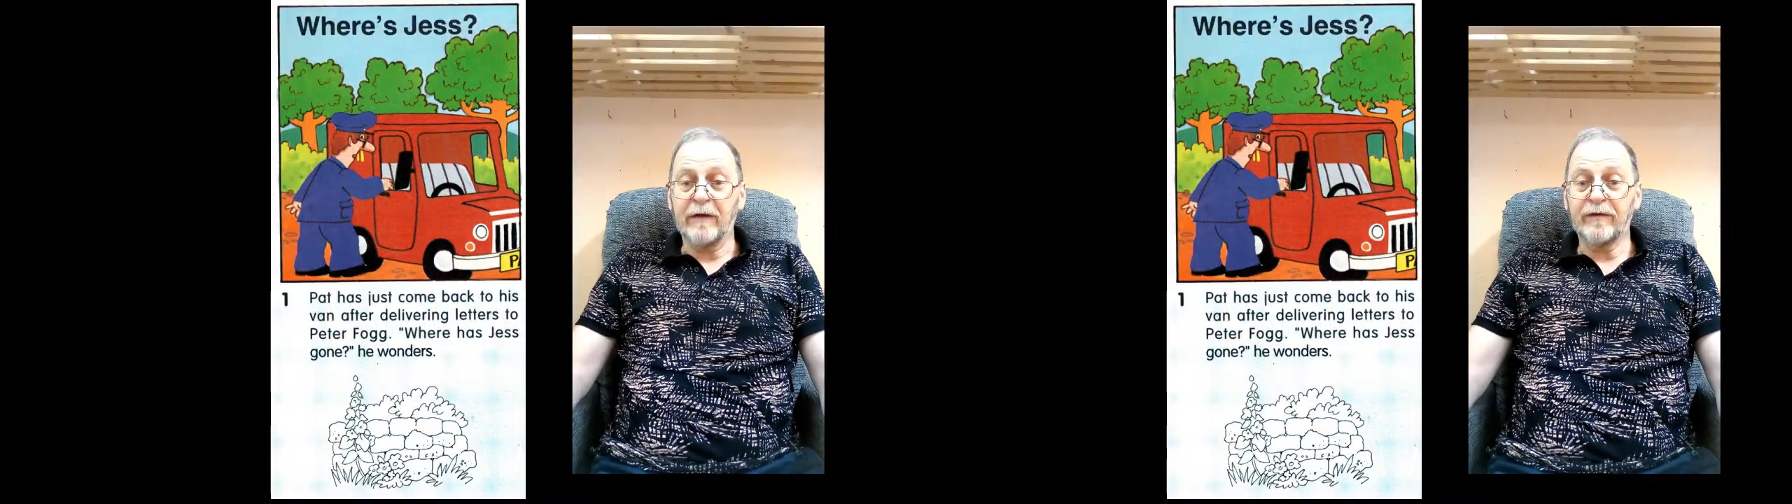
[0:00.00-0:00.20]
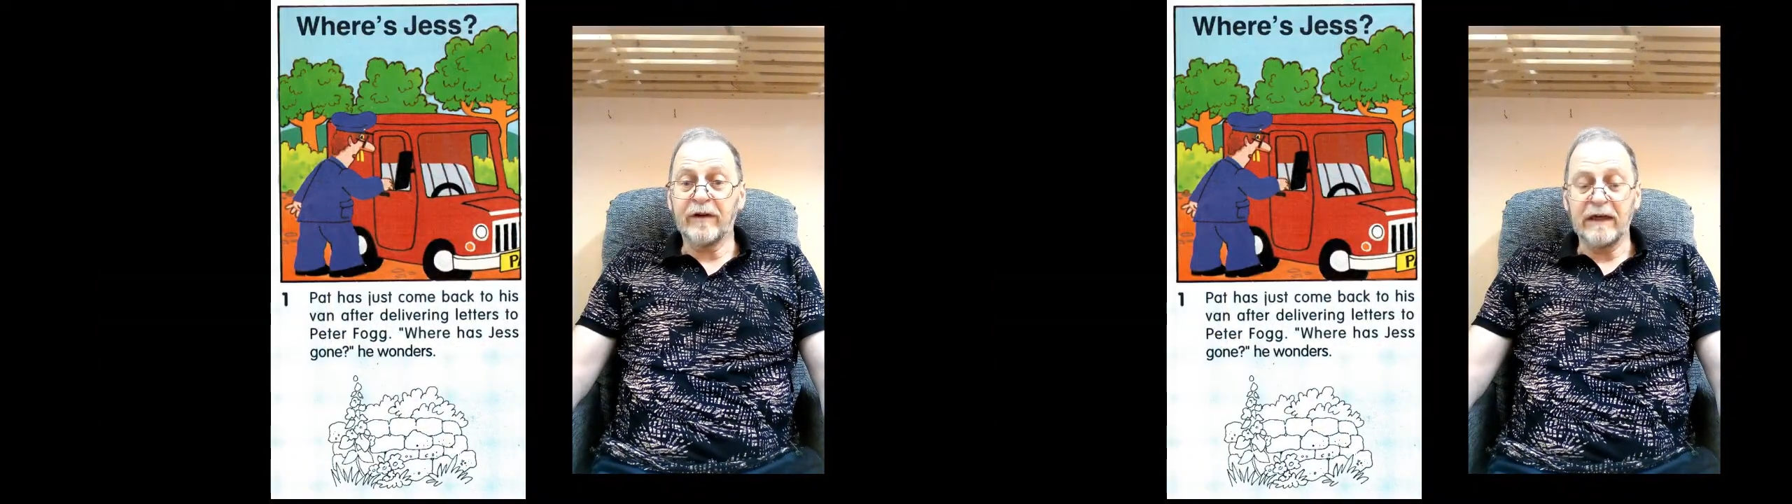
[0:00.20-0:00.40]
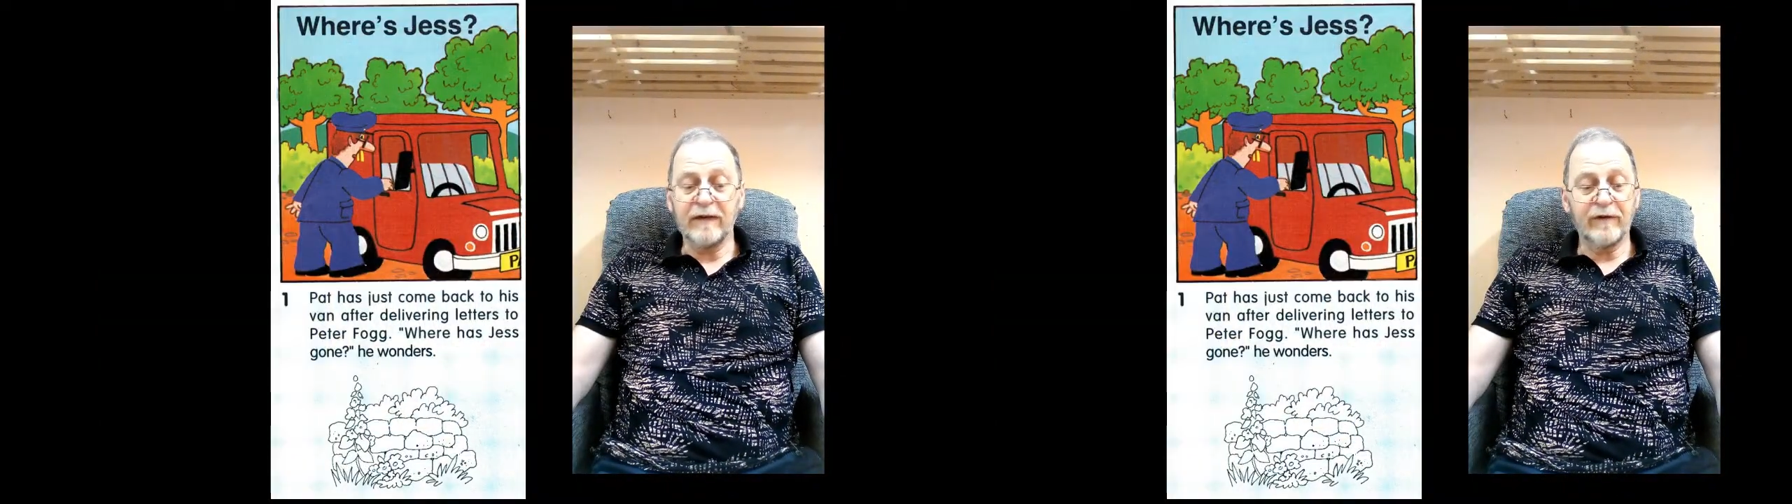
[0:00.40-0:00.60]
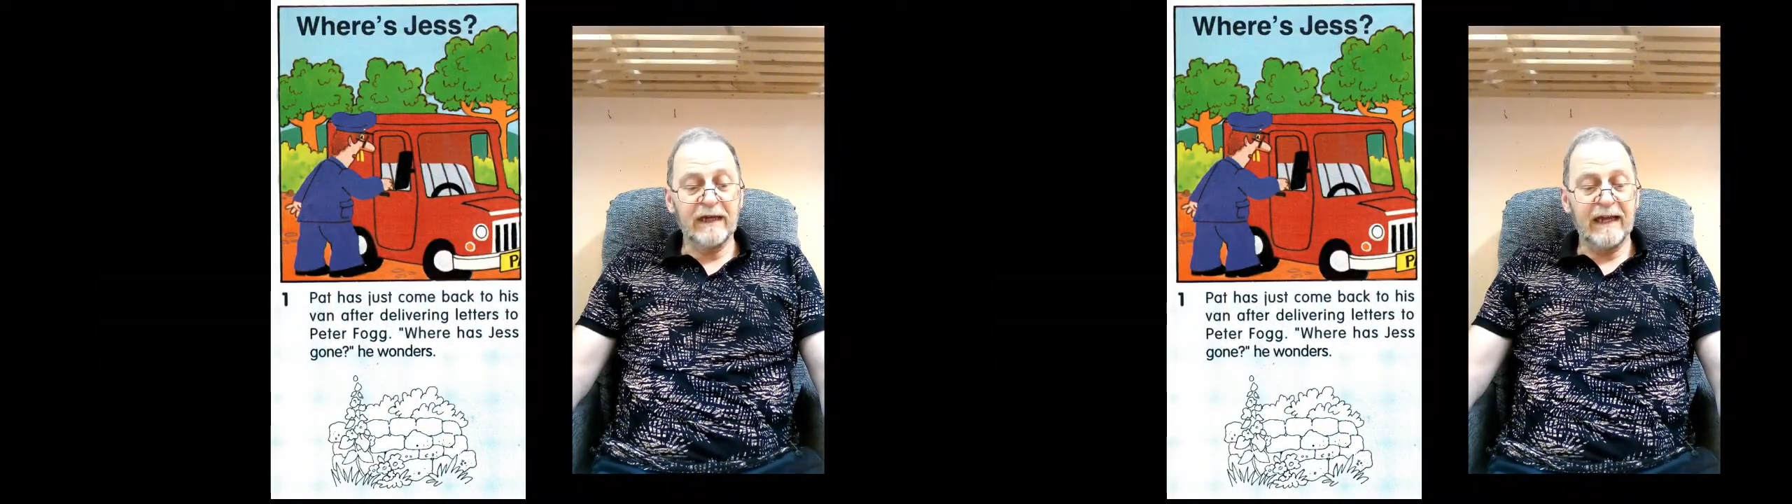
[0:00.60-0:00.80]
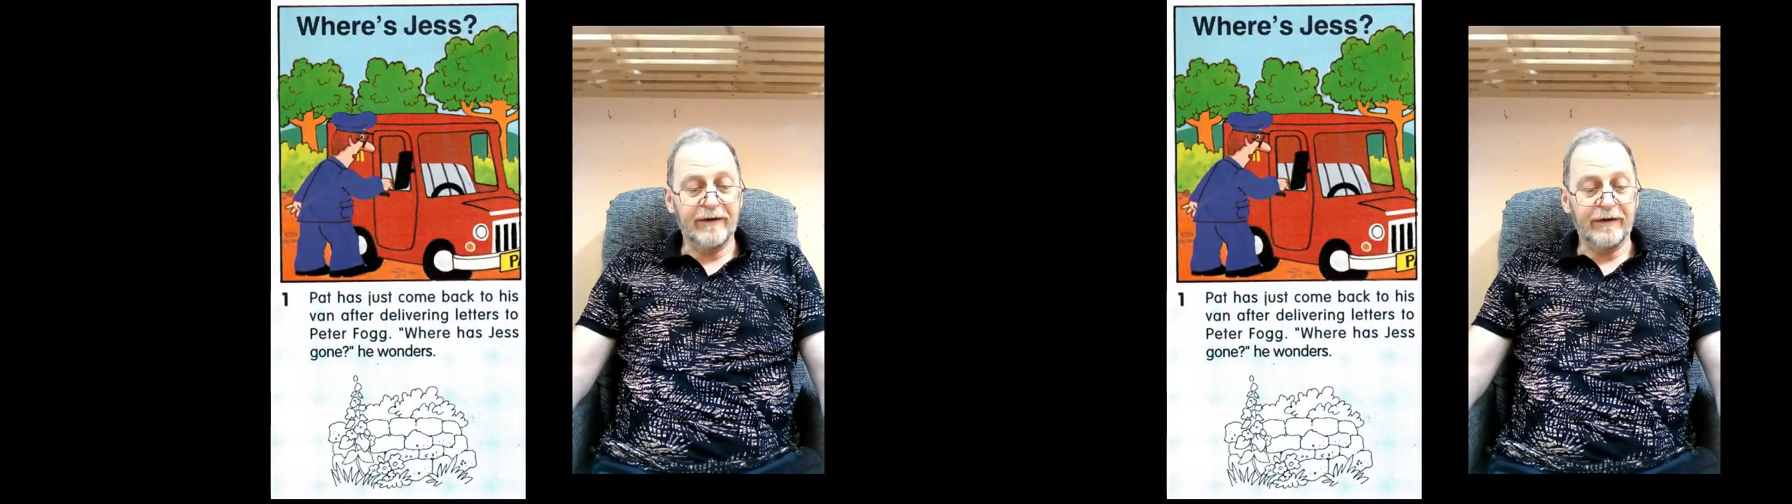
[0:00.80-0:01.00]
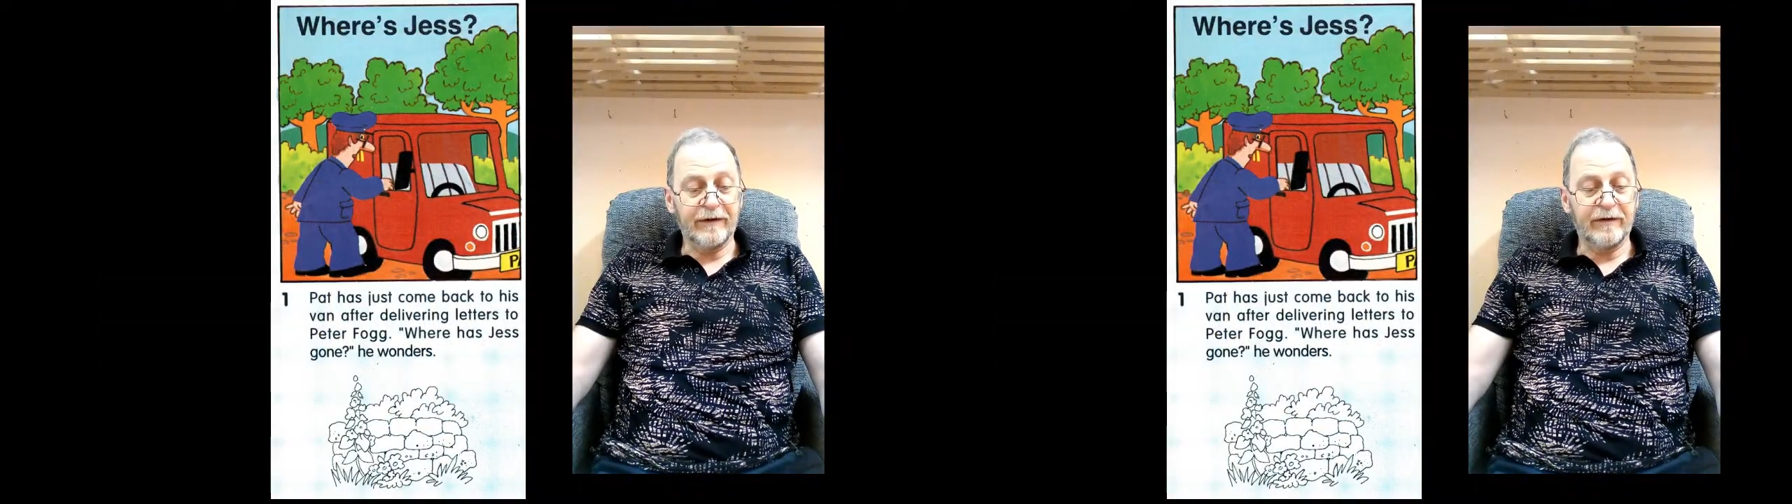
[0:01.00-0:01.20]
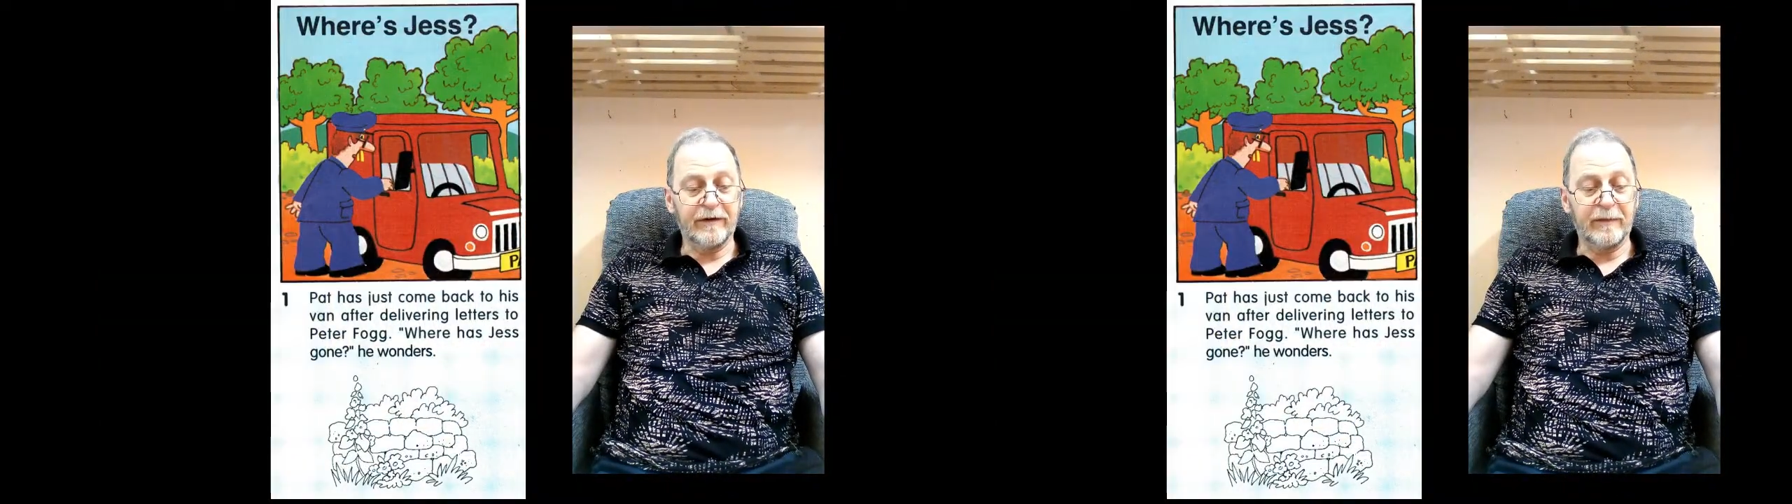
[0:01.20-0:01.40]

after delivering letters